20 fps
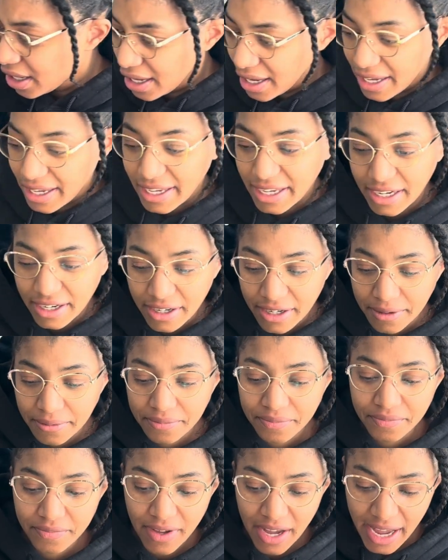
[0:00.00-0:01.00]
Here
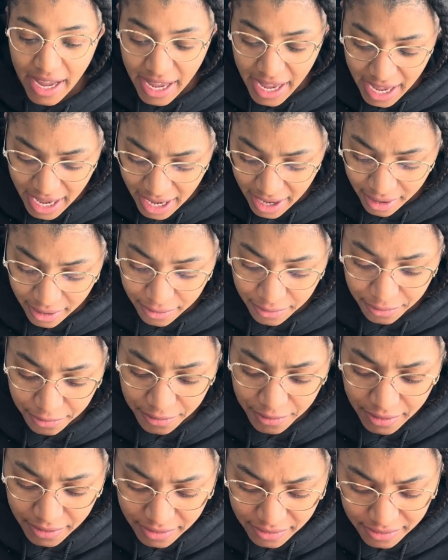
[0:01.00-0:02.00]
I have
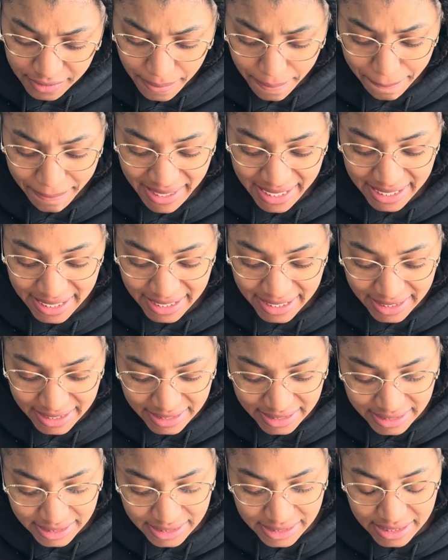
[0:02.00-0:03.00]
some
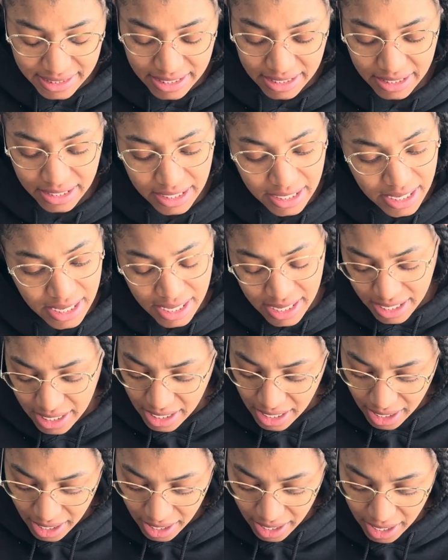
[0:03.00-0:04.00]
bees
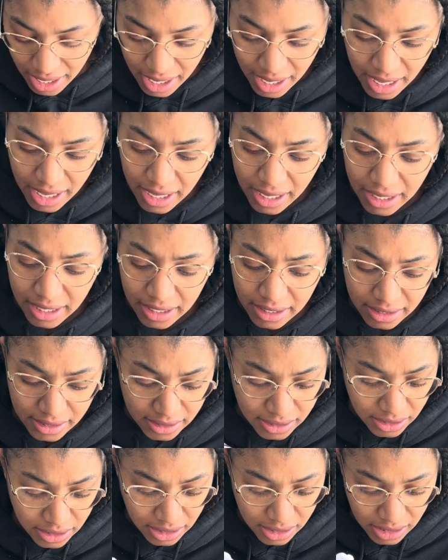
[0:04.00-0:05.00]
and
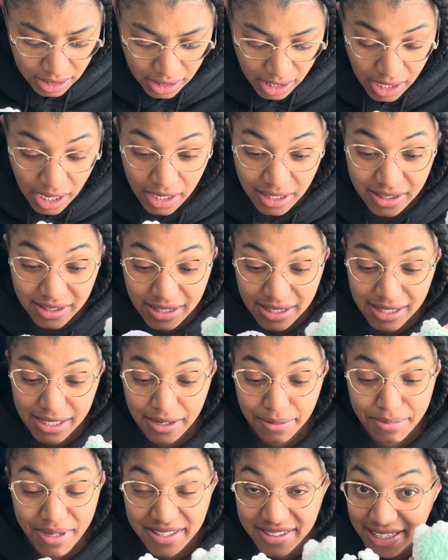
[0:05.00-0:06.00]
they're
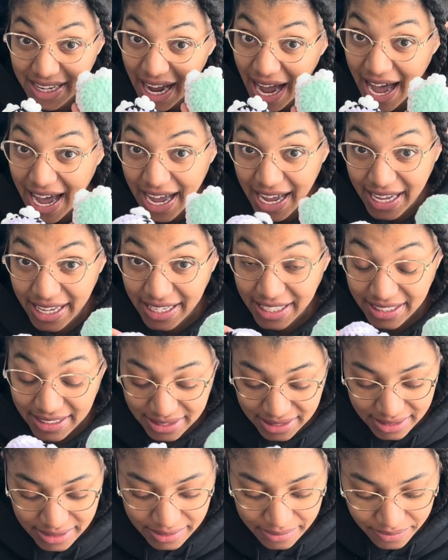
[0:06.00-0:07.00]
missing eyes.
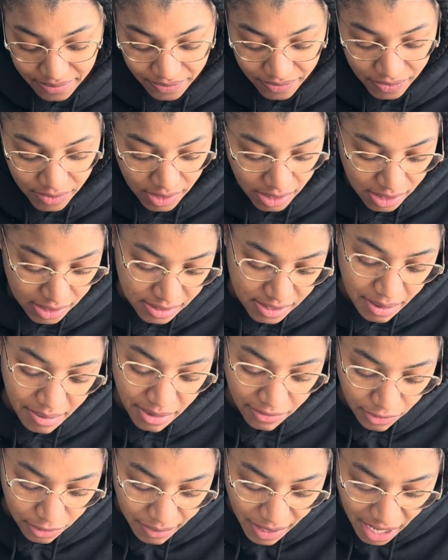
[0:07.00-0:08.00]
Some
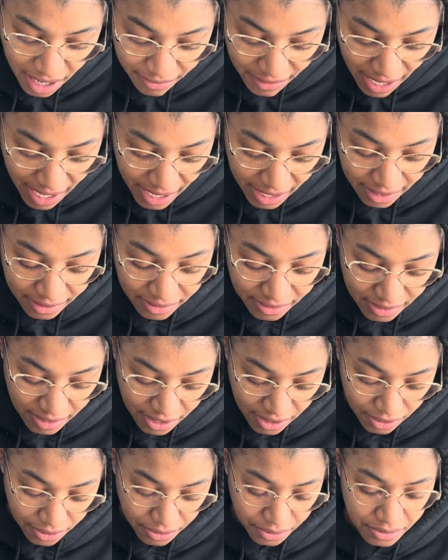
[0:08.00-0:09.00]
of them have eyes
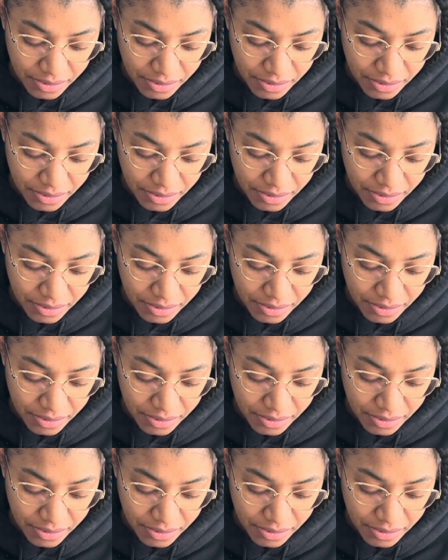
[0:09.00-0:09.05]
though.